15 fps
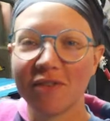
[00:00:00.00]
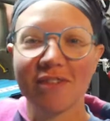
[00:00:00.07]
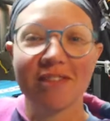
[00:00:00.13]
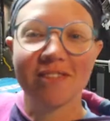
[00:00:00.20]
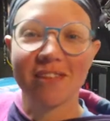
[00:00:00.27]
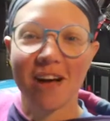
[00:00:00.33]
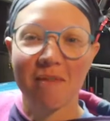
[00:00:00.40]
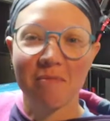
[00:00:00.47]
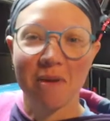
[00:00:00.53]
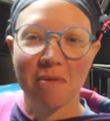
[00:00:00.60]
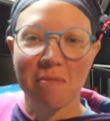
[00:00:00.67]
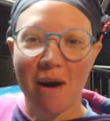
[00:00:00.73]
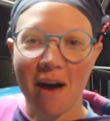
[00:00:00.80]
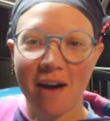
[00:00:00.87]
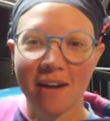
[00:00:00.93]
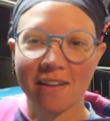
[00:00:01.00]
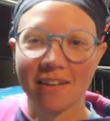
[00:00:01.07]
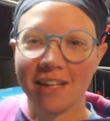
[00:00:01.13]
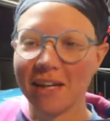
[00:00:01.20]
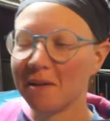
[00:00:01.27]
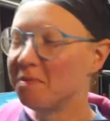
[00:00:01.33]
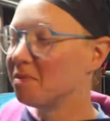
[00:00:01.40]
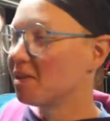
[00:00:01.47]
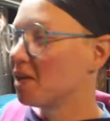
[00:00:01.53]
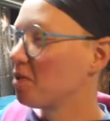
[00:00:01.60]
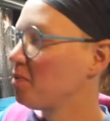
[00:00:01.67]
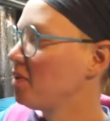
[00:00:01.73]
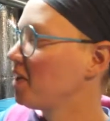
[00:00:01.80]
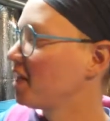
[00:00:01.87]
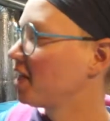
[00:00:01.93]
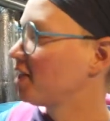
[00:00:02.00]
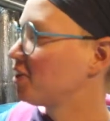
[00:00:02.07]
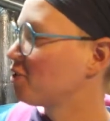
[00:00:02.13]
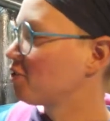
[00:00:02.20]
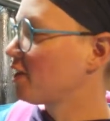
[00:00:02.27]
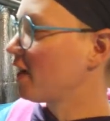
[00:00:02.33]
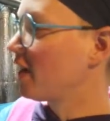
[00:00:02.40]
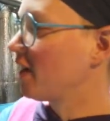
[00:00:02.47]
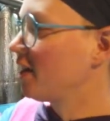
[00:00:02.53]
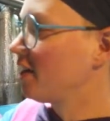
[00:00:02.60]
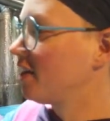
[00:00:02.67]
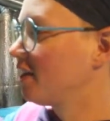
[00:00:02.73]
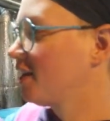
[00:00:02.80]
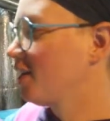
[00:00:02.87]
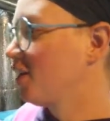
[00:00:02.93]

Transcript: for the zombie apocalypse, and we can trade."